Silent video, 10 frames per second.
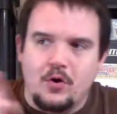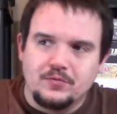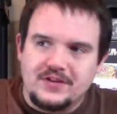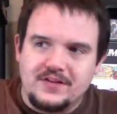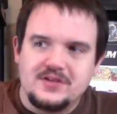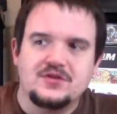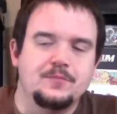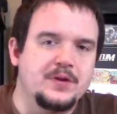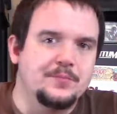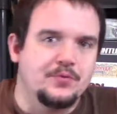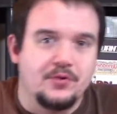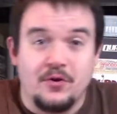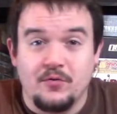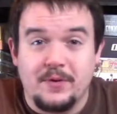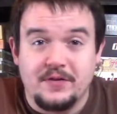only these two people
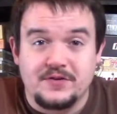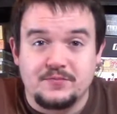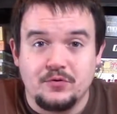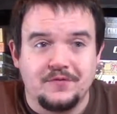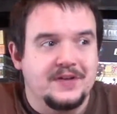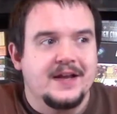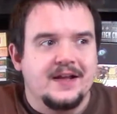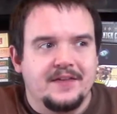know about this movie,